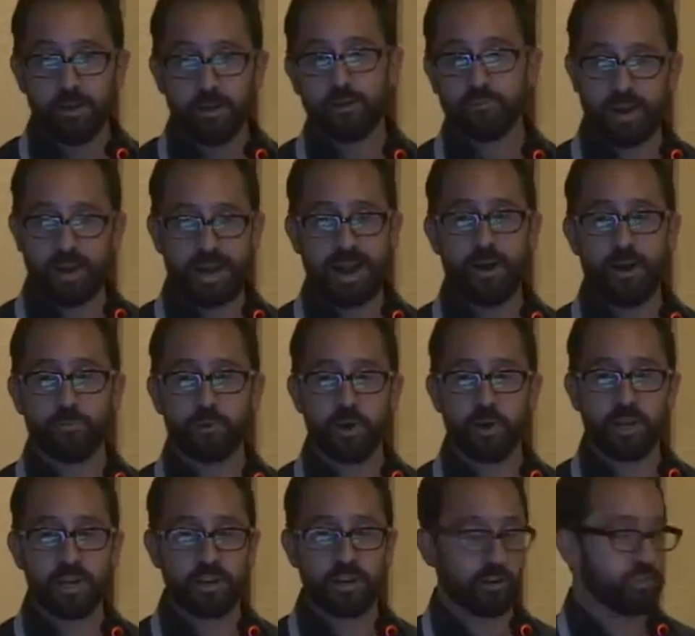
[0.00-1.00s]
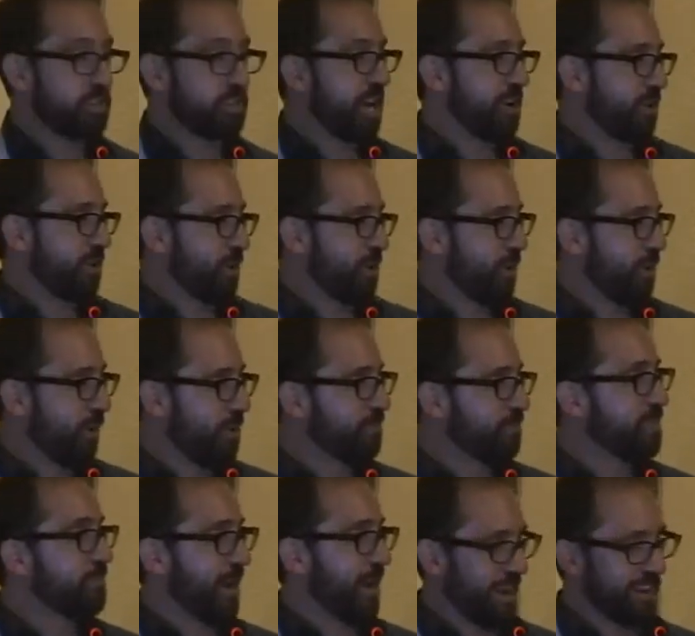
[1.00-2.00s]
Right now I'm calling it our gender
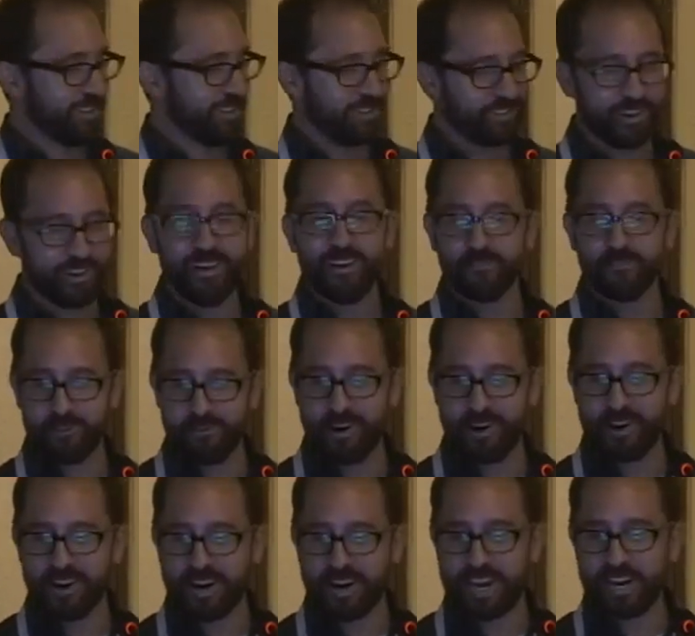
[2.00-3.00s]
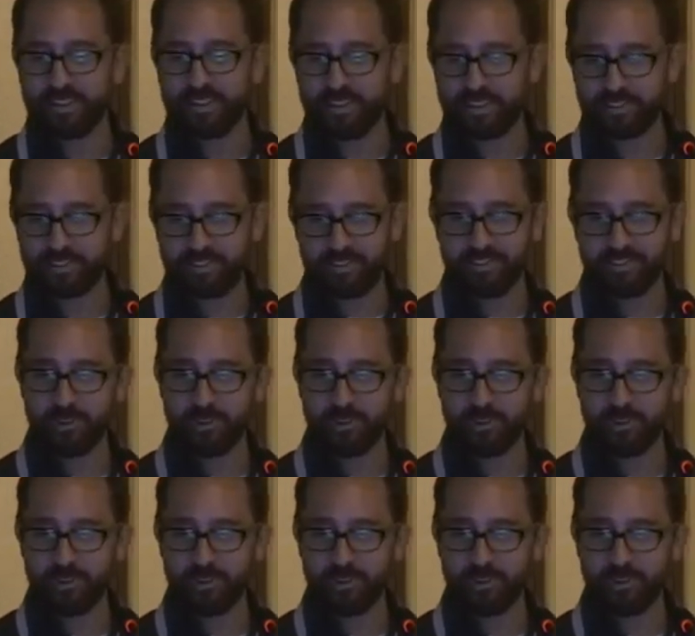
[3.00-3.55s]
norms package for very young adolescents.